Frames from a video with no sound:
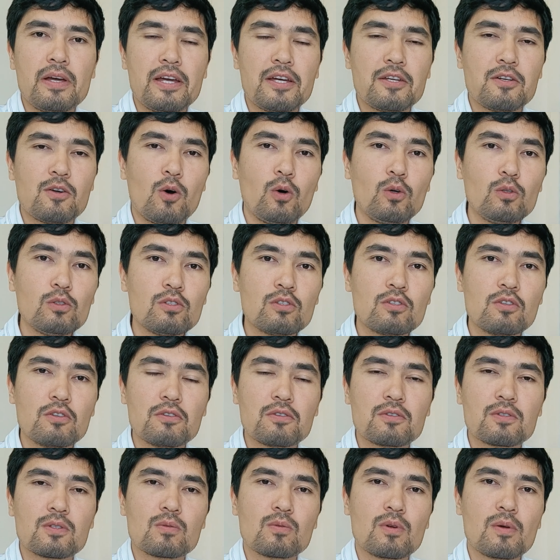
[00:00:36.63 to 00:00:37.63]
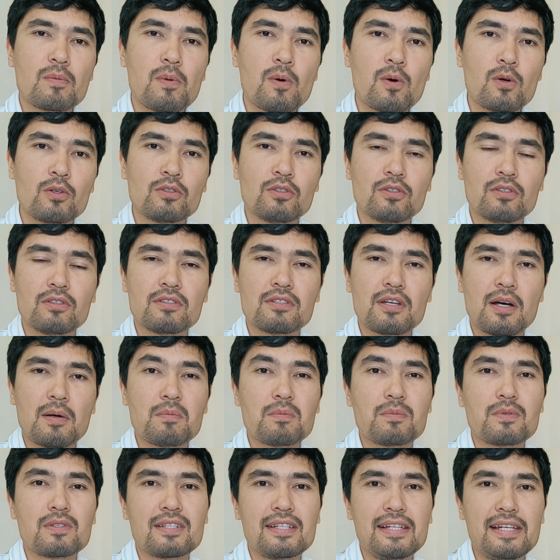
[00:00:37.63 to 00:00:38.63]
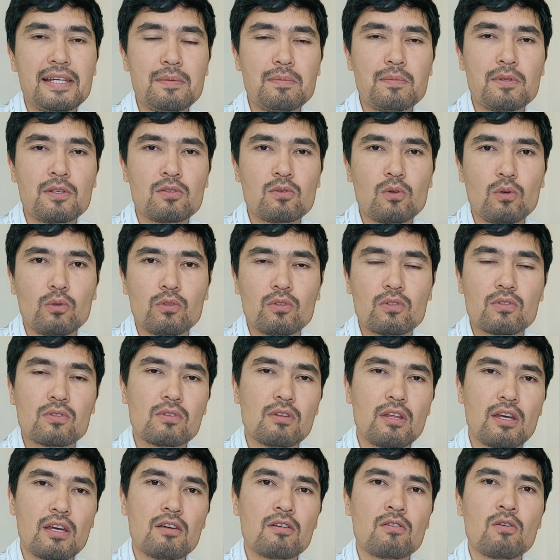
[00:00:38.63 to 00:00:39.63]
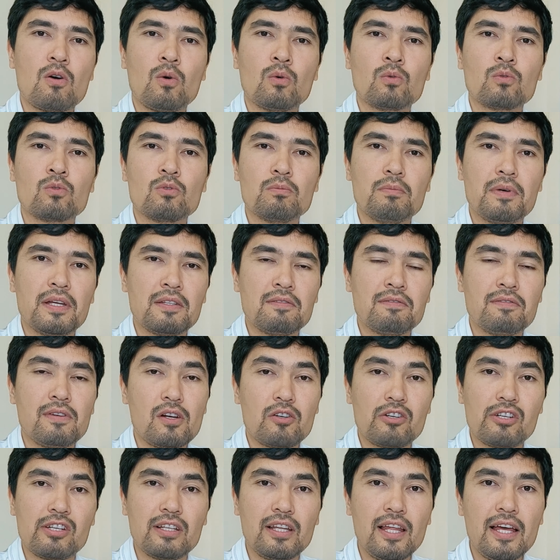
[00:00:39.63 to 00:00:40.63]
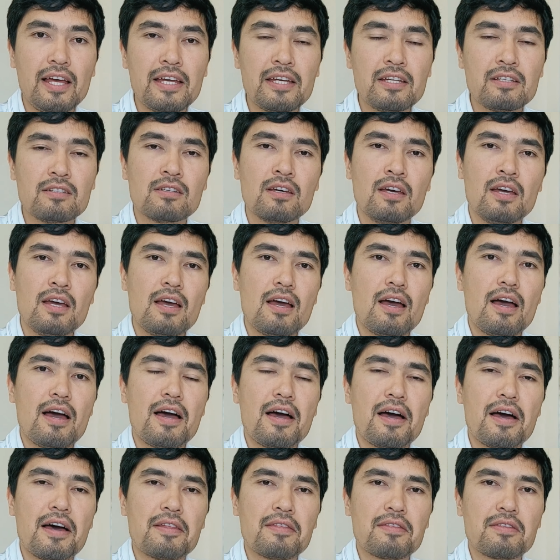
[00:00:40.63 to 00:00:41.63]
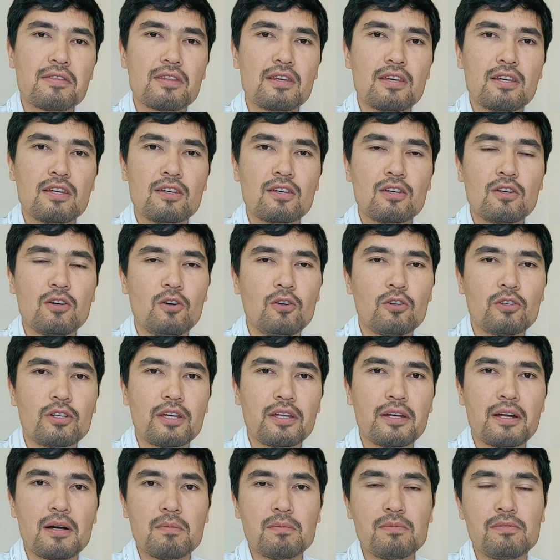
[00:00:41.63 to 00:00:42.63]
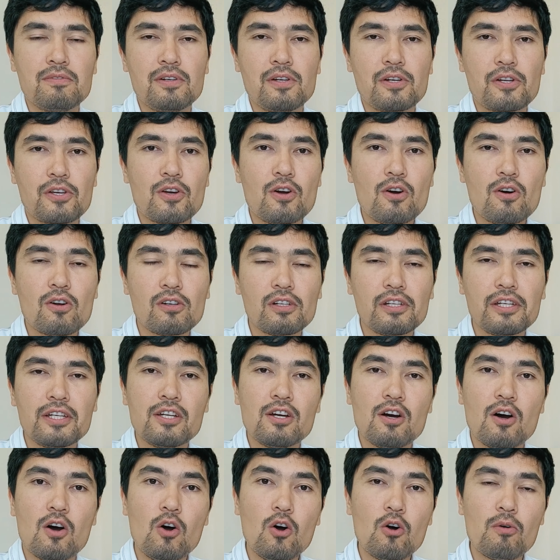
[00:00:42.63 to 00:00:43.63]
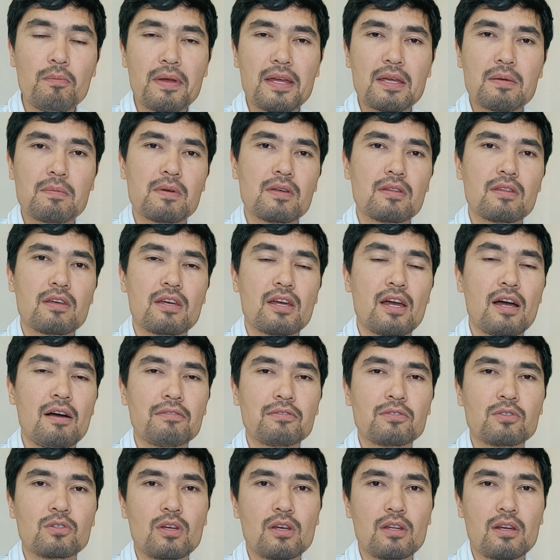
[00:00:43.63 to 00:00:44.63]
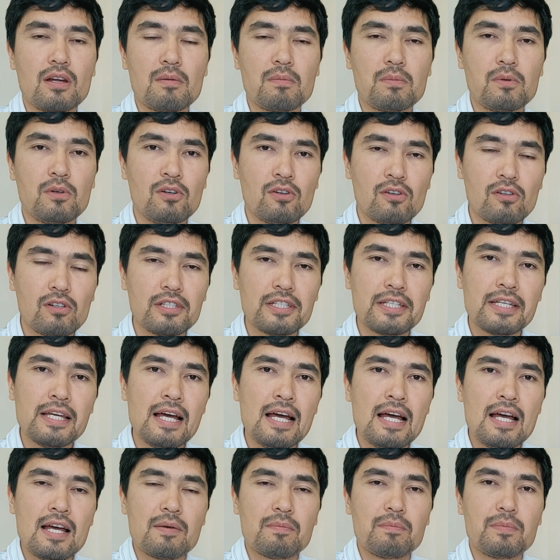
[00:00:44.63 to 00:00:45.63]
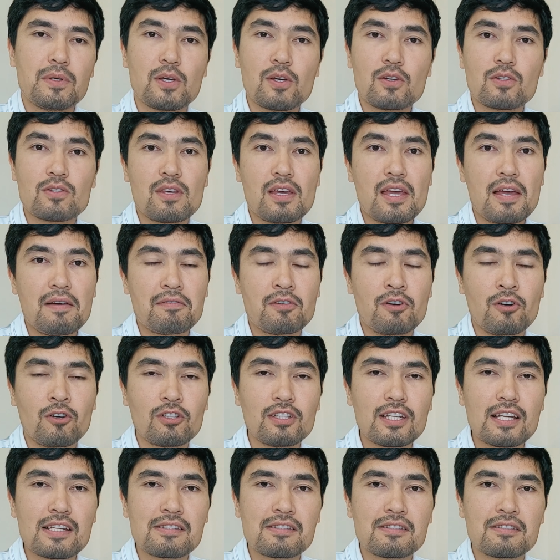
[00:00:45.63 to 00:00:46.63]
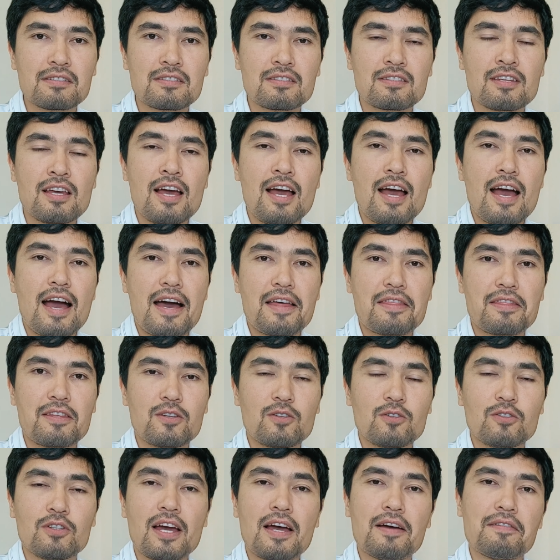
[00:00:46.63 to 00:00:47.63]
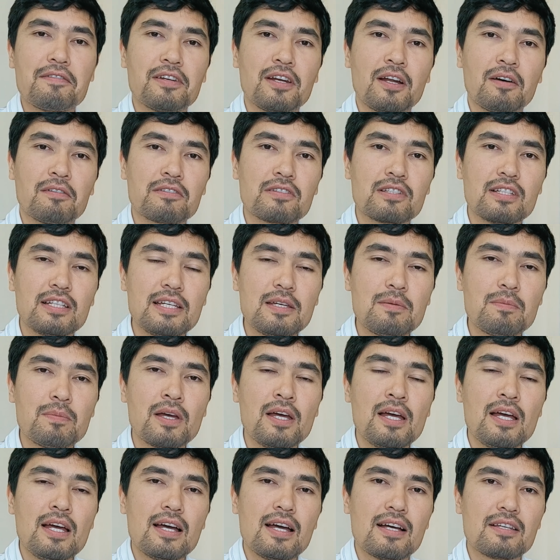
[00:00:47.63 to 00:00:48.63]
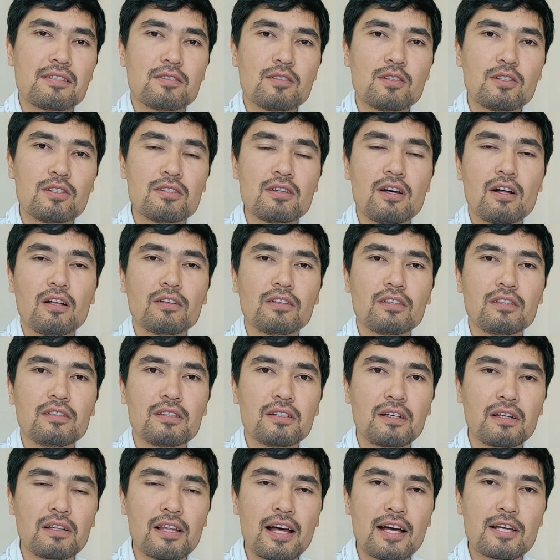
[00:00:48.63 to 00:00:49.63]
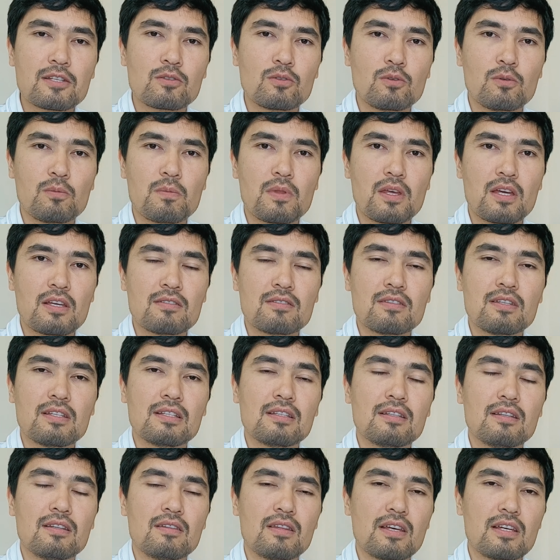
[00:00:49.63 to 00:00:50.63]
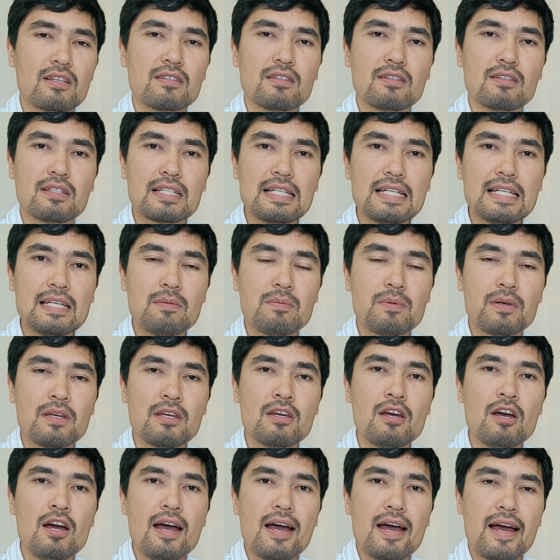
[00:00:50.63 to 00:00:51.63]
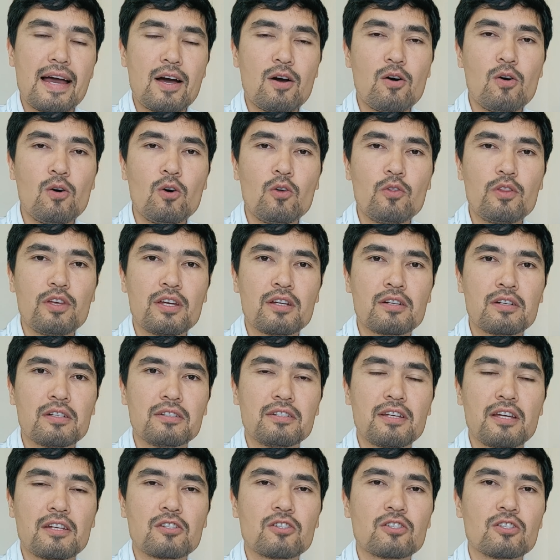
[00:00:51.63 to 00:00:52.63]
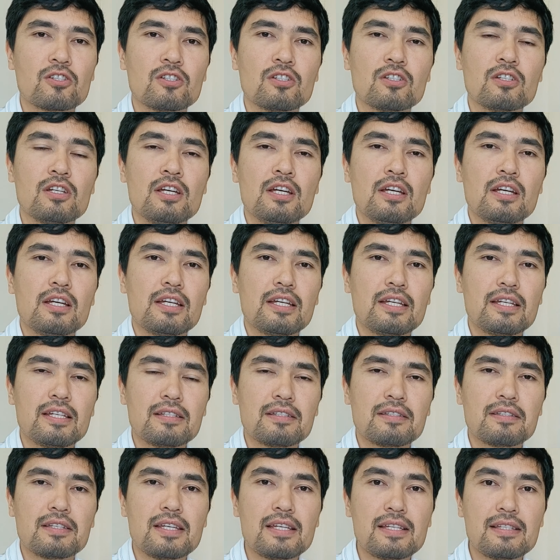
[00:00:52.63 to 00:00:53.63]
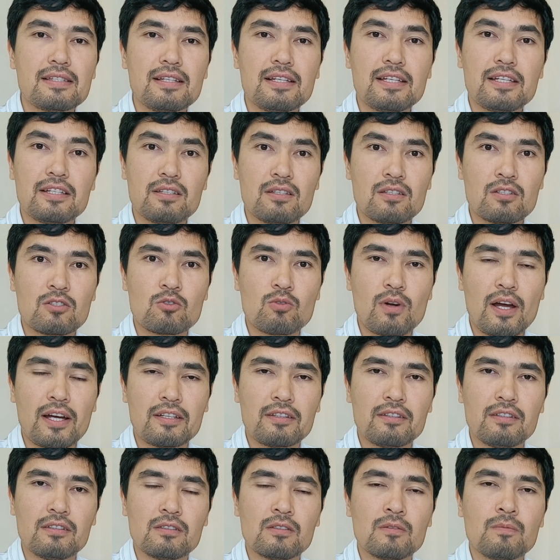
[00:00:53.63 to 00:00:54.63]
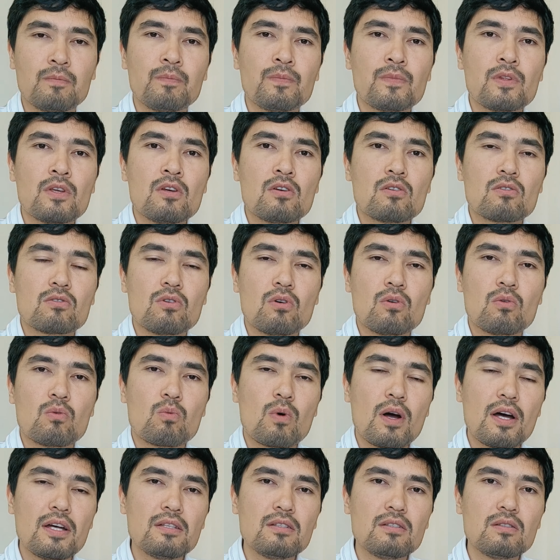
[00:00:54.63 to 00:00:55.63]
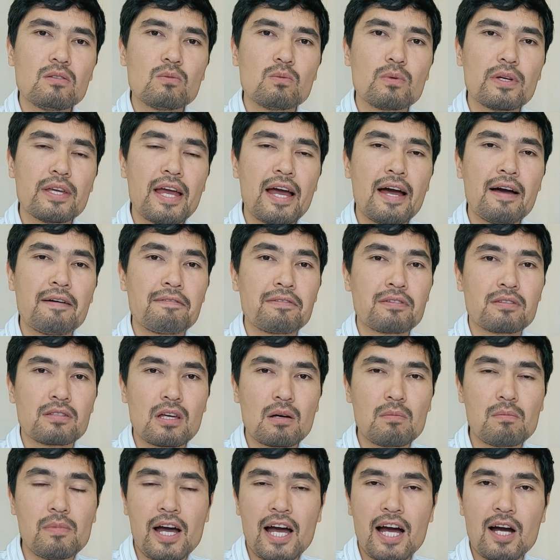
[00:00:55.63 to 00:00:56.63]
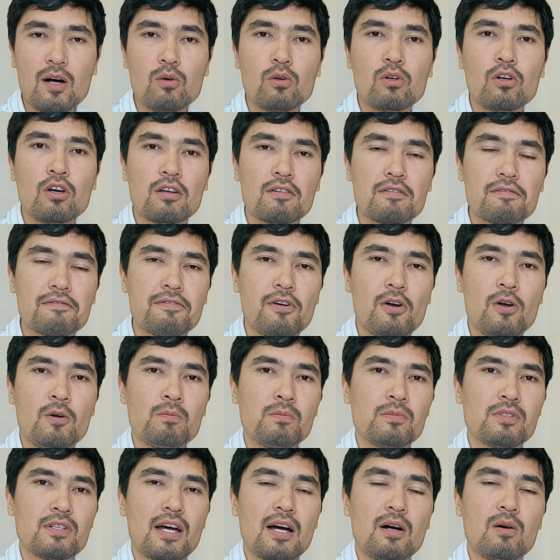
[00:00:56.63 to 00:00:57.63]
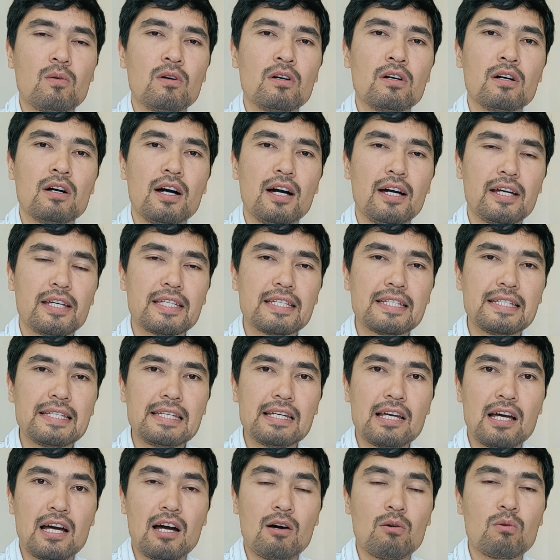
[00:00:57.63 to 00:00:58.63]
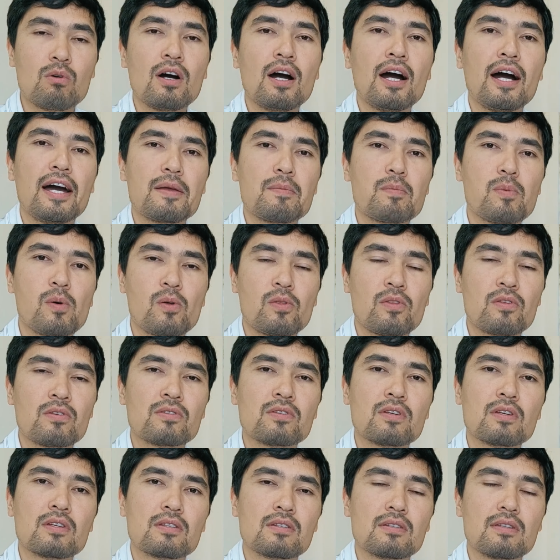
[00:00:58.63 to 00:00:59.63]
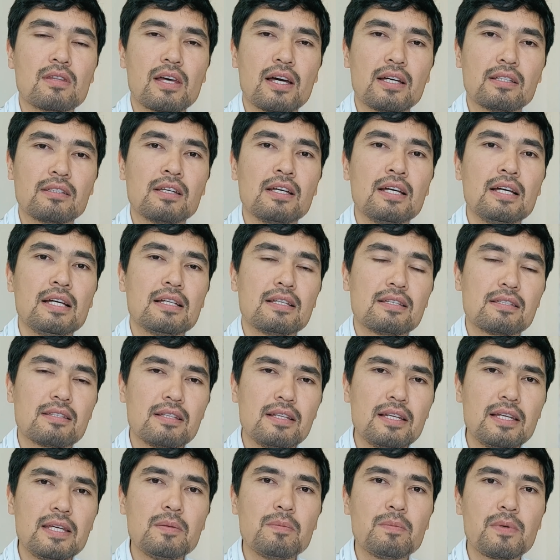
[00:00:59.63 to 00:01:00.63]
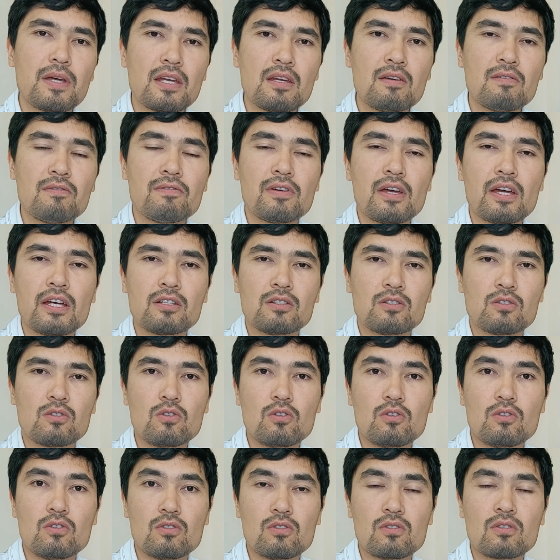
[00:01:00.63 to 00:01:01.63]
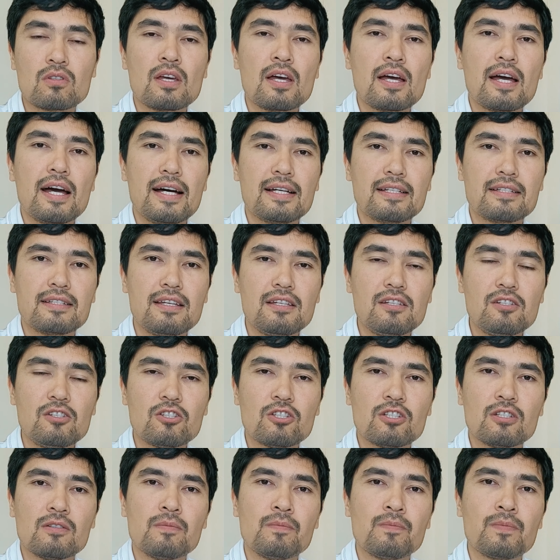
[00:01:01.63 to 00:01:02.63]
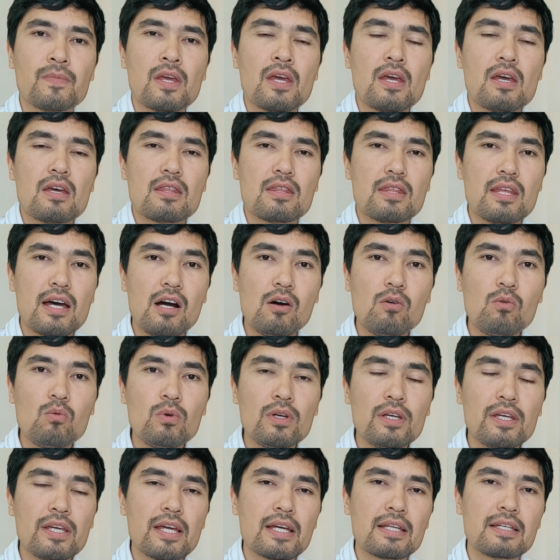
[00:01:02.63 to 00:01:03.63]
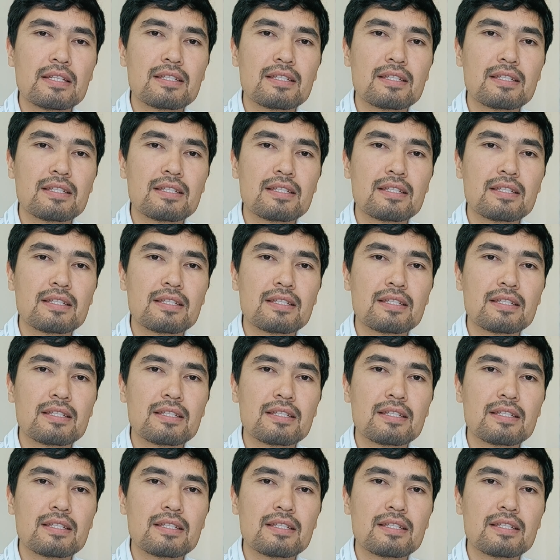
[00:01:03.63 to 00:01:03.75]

all students reported some sleep disorders. They go to bed very late and they cannot get up very early, or maybe they have to get up early because they have got lessons and they don't have enough sleep. As a result, in the classroom they sit sleepy, or their attention is easily distracted. So once we have somehow confirmed our idea, our hypothesis that sleep can affect students' attention, now we can